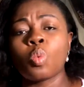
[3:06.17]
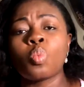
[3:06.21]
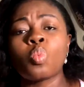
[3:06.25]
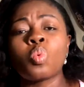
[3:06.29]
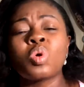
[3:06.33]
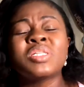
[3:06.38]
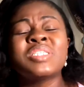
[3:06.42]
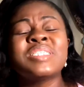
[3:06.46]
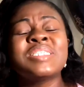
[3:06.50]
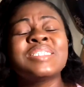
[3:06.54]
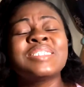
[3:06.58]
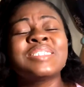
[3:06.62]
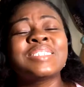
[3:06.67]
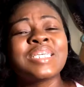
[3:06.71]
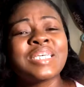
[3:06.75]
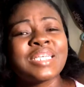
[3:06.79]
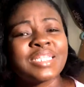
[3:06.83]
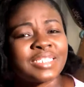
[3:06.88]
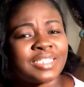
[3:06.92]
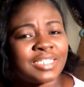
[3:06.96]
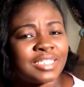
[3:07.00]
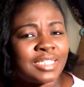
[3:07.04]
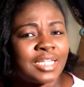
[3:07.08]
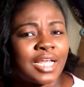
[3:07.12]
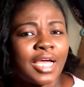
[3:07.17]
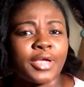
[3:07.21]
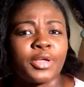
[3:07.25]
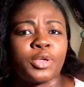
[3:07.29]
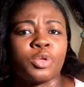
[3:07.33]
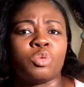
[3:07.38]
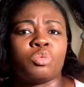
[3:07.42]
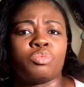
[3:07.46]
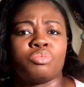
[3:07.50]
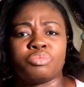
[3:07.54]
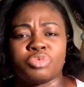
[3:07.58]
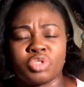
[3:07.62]
What is it that
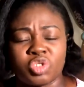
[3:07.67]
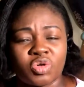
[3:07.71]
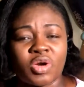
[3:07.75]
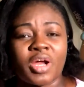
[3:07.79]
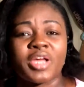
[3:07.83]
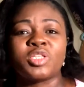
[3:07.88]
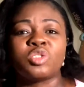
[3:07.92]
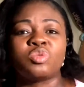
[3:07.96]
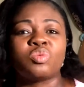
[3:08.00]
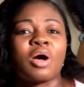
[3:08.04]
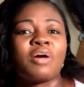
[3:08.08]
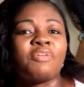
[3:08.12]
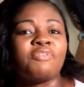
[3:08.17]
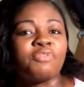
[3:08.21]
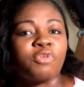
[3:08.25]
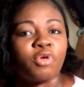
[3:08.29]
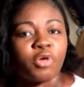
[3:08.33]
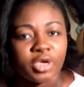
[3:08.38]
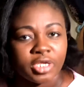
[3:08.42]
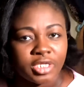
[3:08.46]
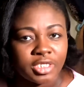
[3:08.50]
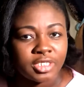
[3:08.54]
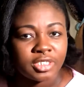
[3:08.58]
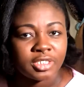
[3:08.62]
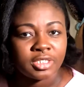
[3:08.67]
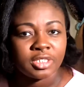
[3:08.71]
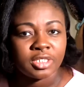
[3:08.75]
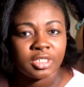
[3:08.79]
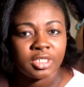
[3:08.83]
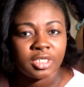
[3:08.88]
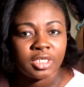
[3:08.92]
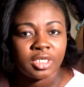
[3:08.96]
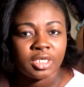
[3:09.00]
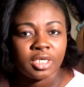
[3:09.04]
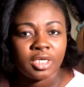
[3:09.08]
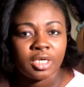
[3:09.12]
you try to avoid?
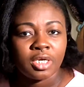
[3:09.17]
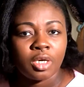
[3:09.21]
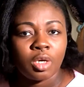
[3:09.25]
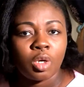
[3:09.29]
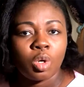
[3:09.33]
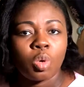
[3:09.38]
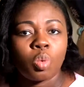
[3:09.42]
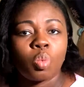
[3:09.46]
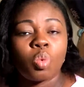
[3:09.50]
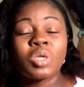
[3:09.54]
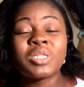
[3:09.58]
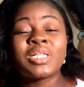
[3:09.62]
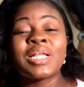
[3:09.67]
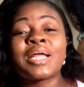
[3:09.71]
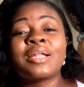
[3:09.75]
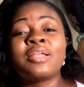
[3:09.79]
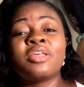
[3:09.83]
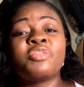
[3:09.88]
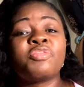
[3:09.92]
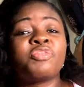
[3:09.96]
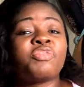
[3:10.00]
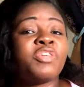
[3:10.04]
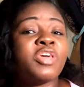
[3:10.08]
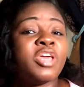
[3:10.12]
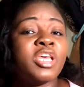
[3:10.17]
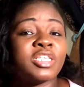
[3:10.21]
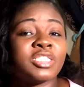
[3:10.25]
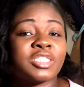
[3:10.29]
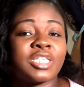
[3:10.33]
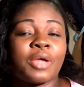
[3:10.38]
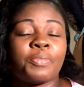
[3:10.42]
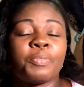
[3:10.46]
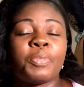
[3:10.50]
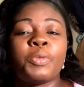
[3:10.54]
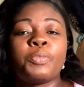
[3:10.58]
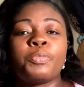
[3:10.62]
What are the things
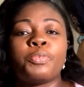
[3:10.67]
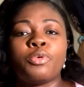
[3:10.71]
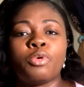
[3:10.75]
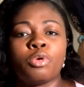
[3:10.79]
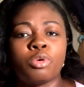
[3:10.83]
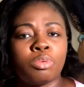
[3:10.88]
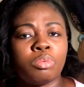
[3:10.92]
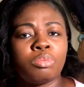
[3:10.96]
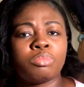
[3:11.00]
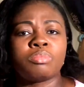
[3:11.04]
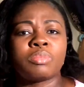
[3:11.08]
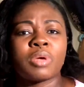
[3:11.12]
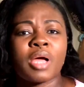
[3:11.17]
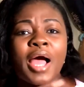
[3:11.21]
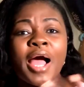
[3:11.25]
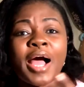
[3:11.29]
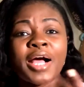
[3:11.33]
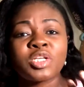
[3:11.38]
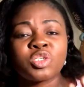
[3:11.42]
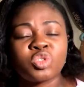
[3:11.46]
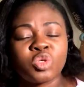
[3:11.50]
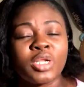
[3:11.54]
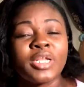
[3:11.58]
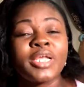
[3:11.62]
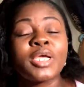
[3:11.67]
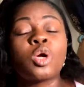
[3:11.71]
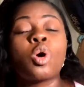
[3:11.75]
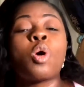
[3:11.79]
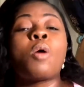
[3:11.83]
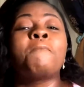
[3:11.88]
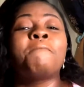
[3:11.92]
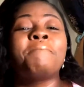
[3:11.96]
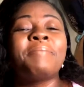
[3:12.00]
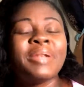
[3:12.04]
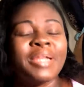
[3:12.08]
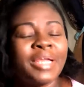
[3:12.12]
that people actually
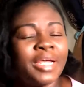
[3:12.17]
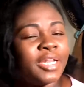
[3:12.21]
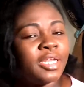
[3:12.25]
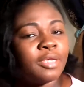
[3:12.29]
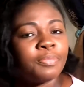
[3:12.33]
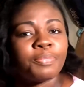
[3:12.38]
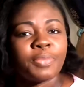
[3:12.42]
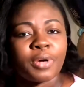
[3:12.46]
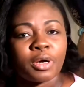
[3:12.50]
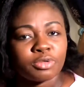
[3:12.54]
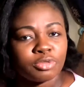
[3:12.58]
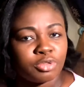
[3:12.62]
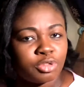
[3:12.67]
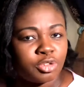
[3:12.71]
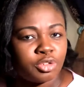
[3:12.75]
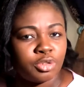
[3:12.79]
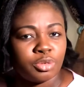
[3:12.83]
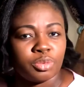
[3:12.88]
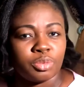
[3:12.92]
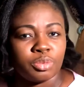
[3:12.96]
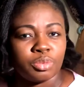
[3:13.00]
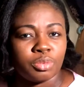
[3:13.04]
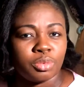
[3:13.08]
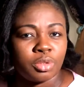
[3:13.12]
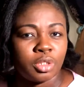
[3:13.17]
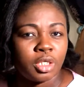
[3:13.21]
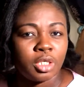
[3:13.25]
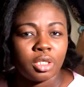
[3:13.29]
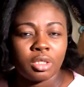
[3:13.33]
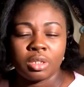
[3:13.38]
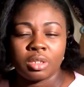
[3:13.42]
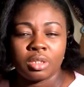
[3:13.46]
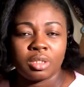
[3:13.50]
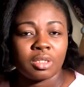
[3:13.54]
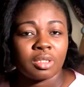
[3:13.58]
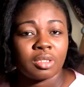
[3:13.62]
complain about you?
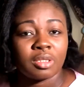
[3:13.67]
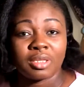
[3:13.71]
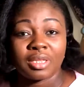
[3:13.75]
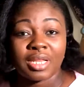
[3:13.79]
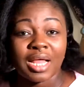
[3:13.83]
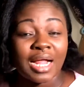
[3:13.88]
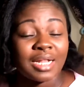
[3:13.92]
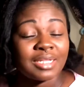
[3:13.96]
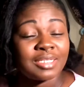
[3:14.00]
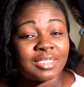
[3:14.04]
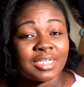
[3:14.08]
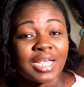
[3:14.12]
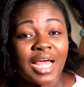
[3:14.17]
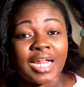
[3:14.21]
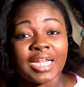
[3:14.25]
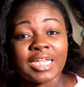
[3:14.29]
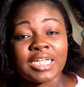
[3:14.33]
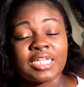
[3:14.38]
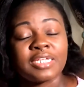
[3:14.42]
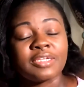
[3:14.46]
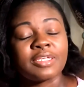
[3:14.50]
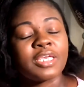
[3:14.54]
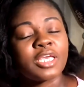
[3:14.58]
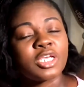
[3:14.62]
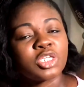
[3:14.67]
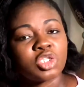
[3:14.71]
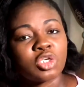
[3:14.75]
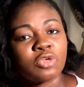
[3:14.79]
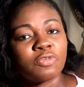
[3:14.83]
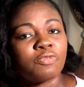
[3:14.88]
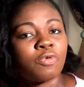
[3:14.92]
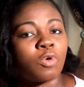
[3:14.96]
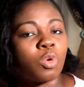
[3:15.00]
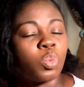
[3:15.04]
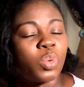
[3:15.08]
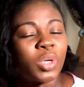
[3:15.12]
That's an indication
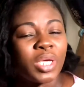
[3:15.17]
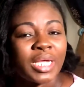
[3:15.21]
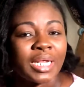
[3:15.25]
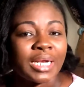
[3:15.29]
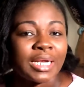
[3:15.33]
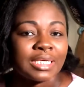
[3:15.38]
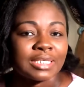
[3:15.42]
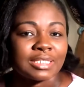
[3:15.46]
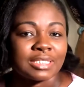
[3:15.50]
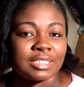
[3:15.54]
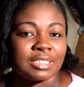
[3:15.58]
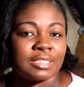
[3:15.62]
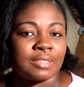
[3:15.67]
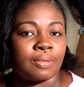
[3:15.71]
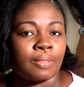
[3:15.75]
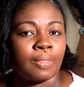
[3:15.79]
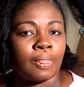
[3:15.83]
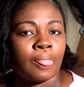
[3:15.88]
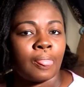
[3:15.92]
for weakness.